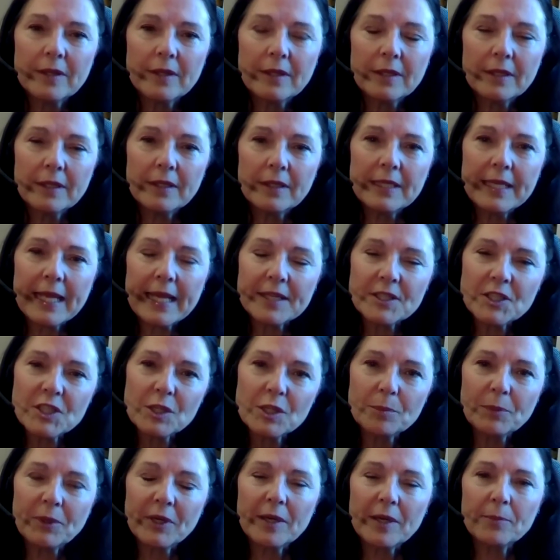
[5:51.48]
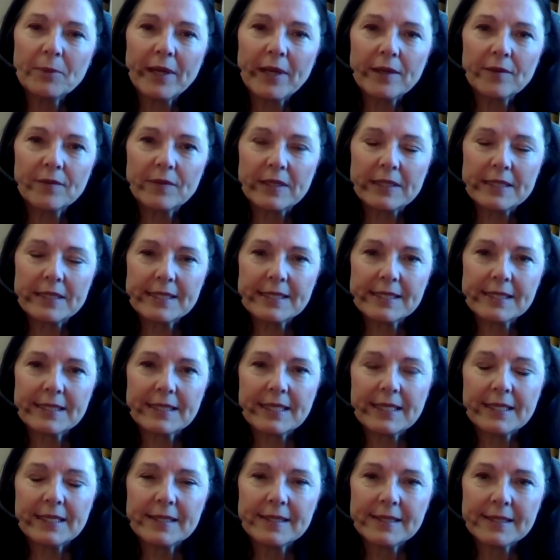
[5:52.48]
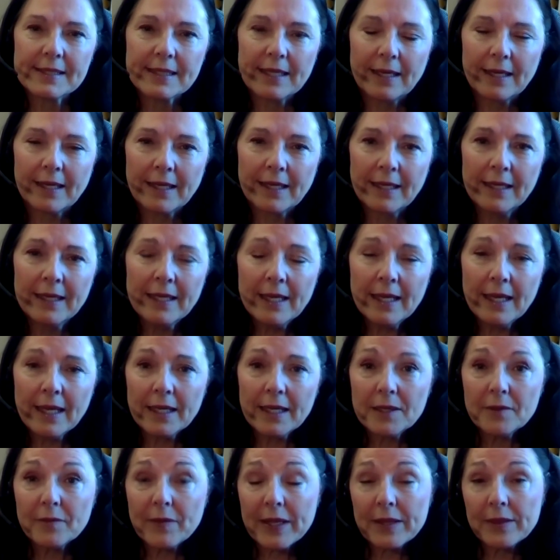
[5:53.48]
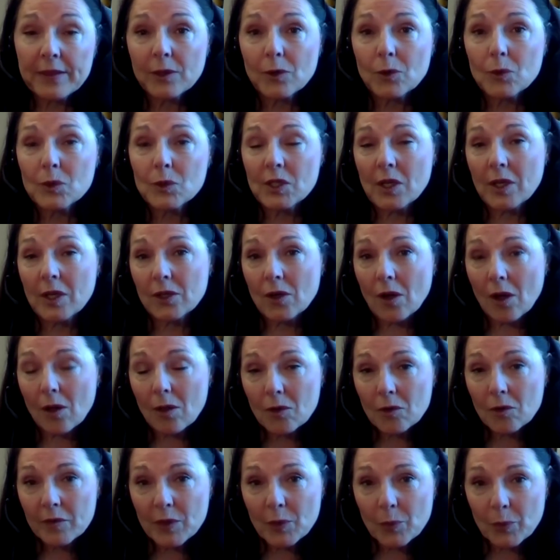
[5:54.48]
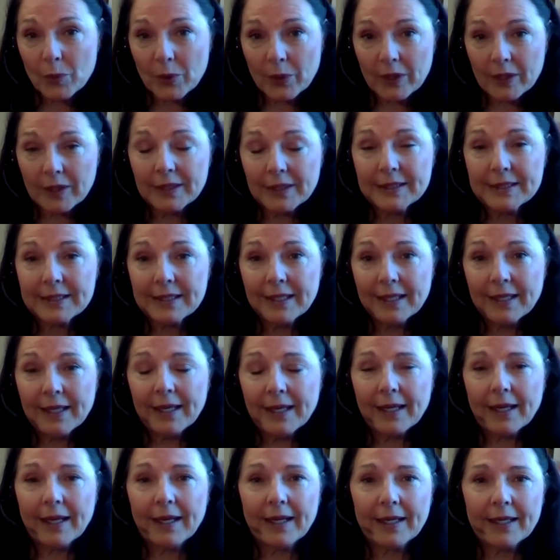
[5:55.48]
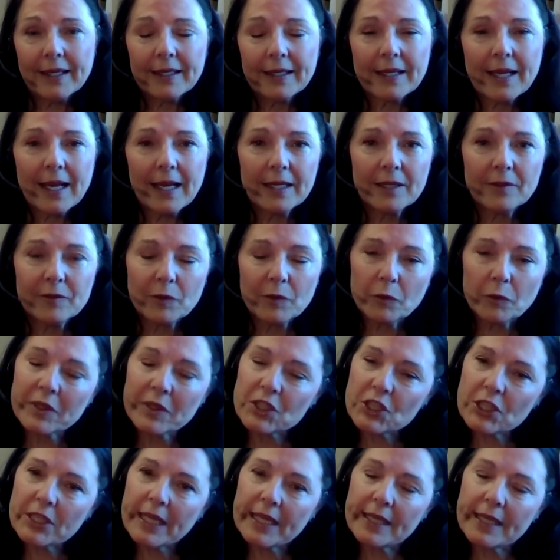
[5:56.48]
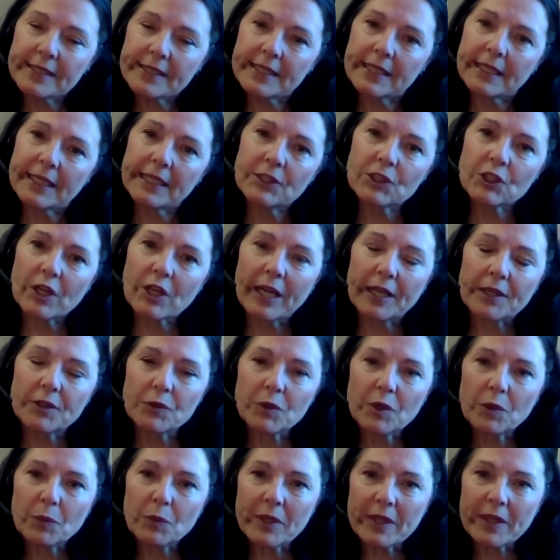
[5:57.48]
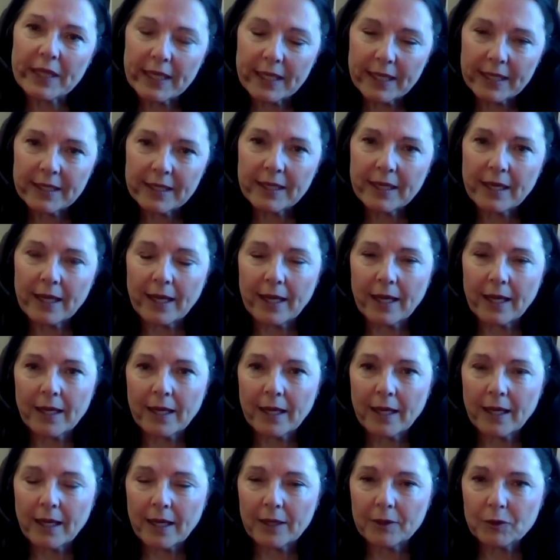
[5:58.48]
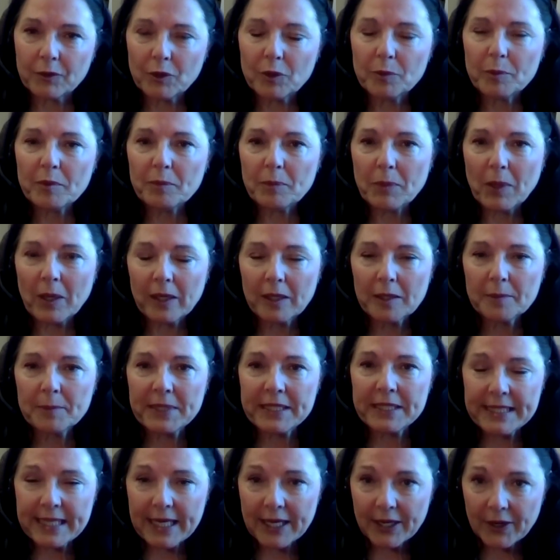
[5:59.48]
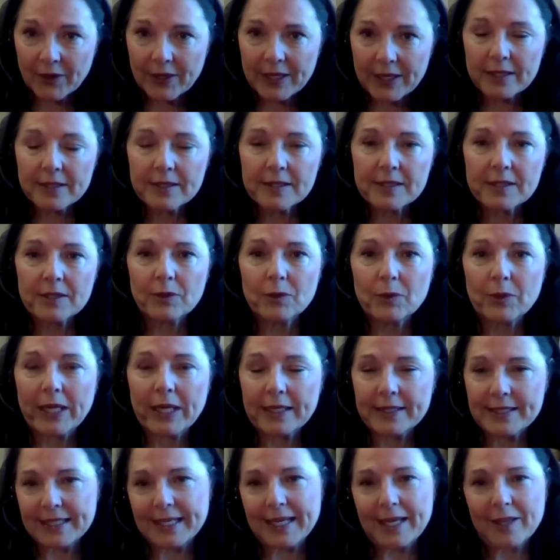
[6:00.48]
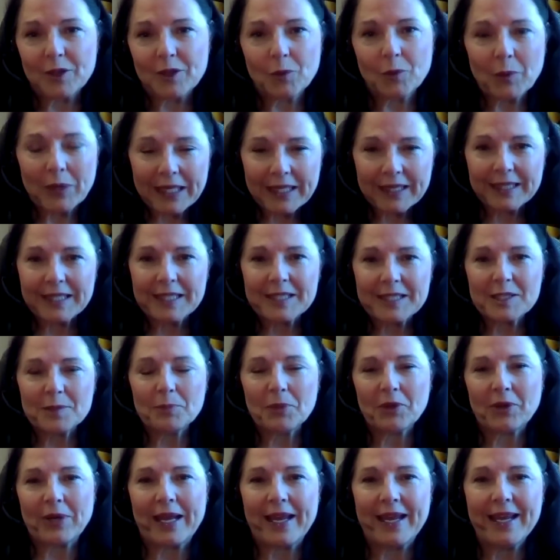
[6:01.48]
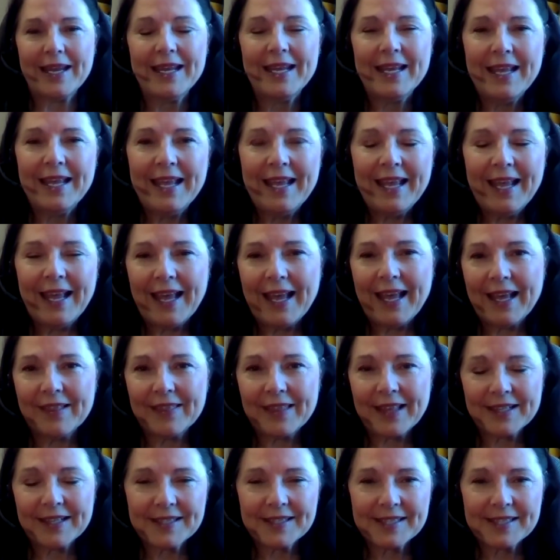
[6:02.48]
The National Prayer Breakfast is an event that goes on all over the world. It kind of originates in each country within a group of parliamentarians who get together weekly to pray. And that's